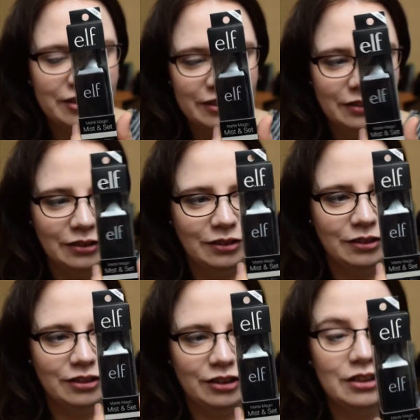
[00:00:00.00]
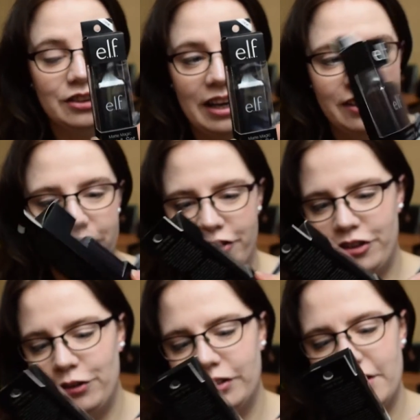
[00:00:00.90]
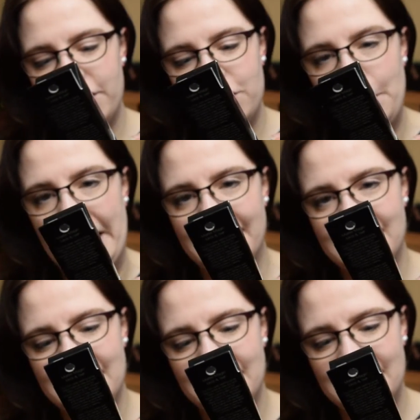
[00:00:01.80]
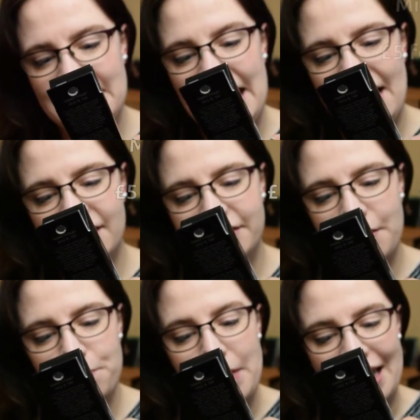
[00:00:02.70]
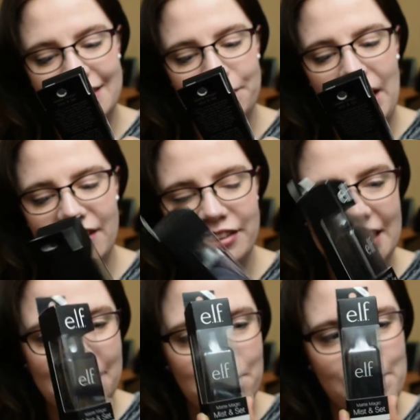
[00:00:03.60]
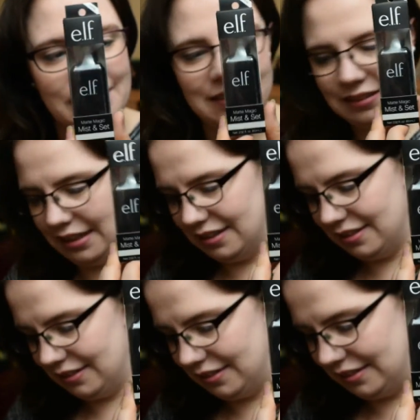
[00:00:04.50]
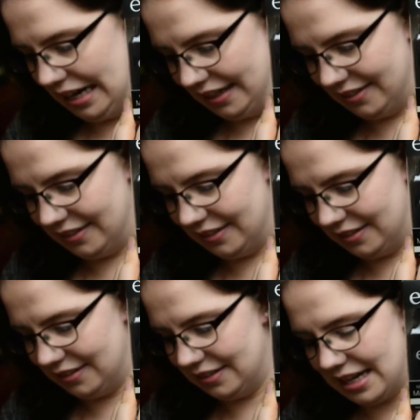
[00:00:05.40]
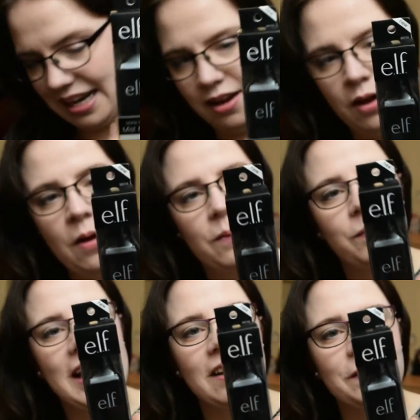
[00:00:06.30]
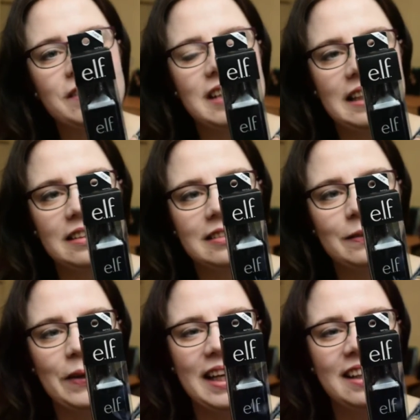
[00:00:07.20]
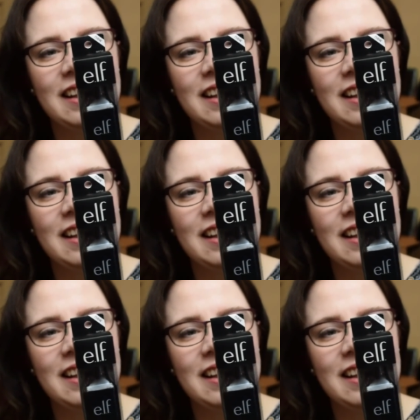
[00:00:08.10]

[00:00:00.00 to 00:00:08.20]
to do the threshold spend is the e.l.f. Matte Magic Mist and Set. This is a makeup setting spray.